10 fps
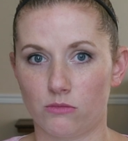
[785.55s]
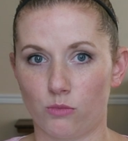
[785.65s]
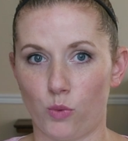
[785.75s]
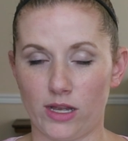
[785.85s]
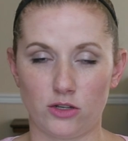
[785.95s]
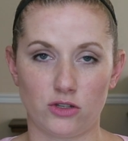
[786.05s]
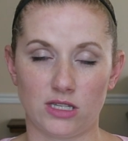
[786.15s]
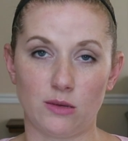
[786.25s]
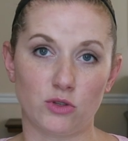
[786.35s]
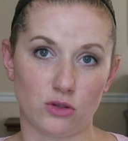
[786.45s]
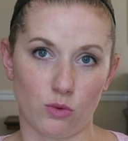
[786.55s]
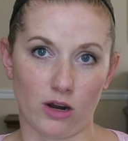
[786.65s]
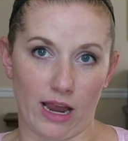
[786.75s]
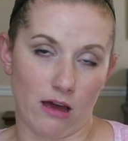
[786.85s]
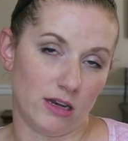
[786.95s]
which seems to
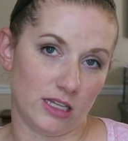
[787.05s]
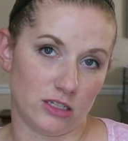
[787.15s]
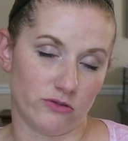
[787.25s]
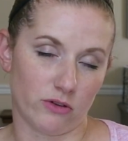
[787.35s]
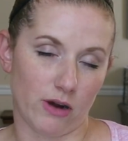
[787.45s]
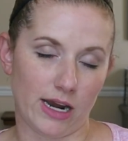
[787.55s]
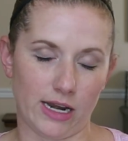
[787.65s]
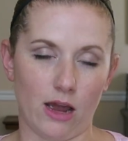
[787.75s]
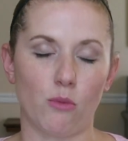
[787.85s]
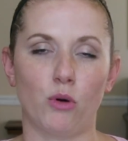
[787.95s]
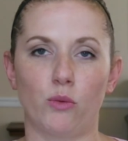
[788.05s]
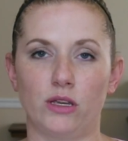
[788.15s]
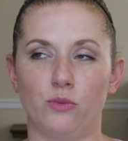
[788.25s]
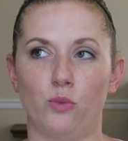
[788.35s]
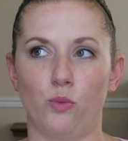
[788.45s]
work out, at least for right now, but
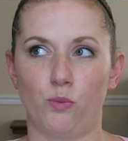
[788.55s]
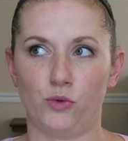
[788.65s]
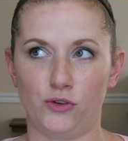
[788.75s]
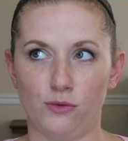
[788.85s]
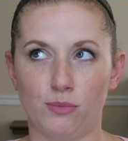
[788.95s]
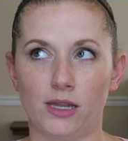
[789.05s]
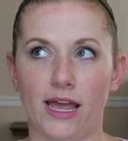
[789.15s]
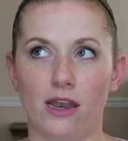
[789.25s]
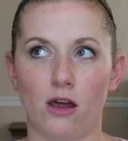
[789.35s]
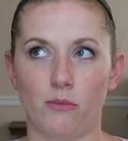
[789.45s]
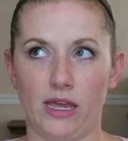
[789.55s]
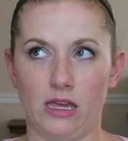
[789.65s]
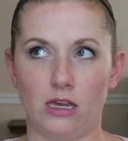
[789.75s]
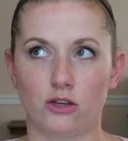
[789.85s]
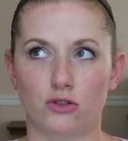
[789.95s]
we do plan on
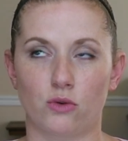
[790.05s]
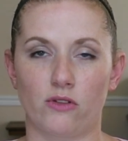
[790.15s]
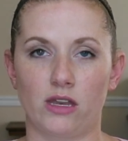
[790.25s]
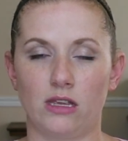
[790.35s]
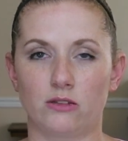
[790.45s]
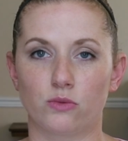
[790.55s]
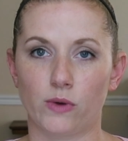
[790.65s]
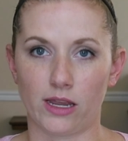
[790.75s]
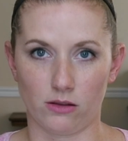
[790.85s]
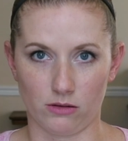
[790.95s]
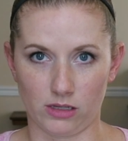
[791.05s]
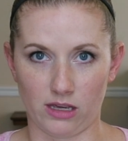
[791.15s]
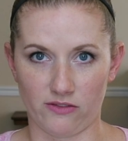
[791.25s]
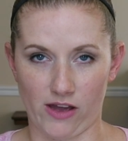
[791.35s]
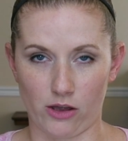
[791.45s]
making sure that he is
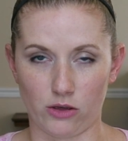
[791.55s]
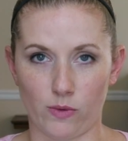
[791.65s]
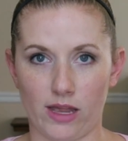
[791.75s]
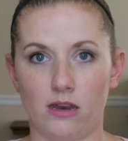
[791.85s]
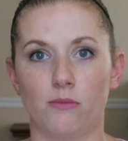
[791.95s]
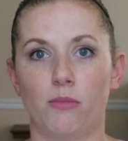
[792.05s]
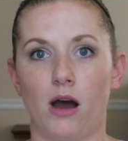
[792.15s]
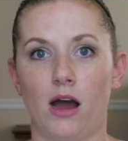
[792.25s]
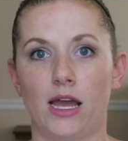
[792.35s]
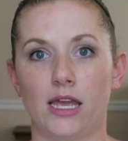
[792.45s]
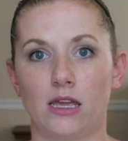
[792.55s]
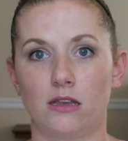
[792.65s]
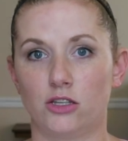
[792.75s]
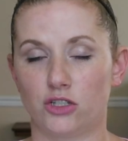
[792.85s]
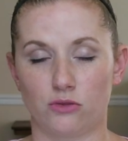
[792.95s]
regularly evaluated by
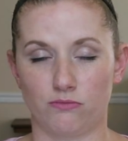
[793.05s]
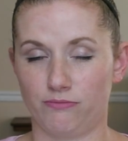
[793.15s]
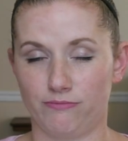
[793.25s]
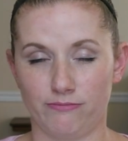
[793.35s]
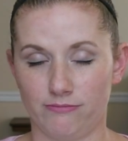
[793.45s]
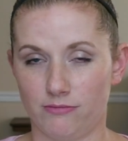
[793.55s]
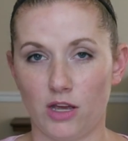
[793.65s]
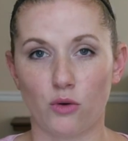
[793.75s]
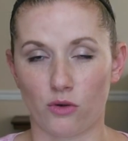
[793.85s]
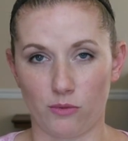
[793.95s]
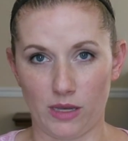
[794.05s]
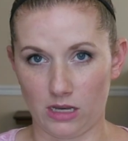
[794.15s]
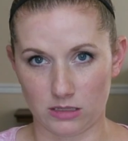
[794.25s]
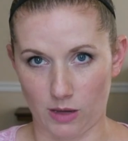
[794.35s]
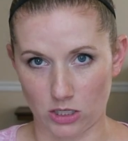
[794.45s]
just an
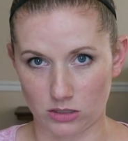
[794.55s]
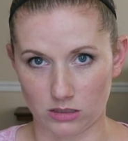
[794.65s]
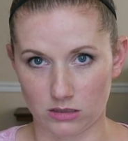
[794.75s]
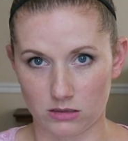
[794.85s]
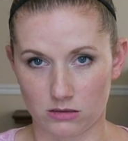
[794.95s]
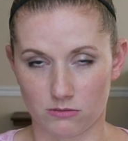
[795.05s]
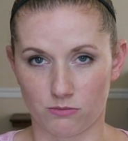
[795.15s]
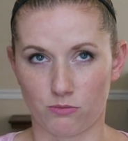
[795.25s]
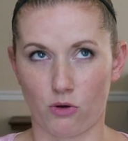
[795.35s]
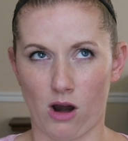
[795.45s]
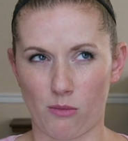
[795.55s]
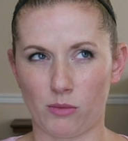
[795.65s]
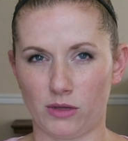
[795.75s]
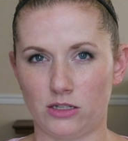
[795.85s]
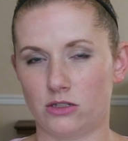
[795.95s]
orthopedic specialist,
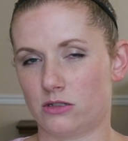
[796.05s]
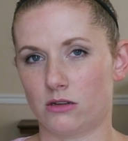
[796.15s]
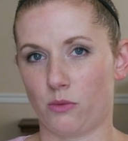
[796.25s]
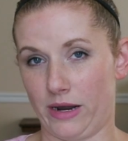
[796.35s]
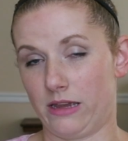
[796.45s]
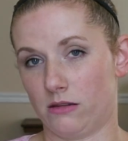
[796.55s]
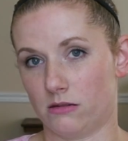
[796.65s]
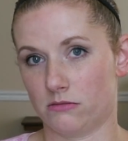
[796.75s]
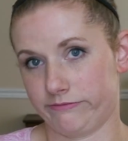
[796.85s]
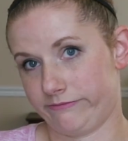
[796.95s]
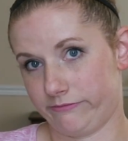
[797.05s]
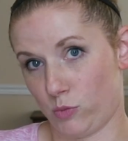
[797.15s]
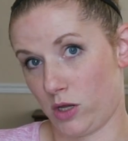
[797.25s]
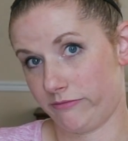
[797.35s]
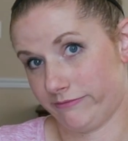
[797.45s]
probably just a regular
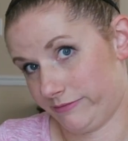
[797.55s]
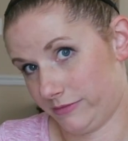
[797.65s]
one,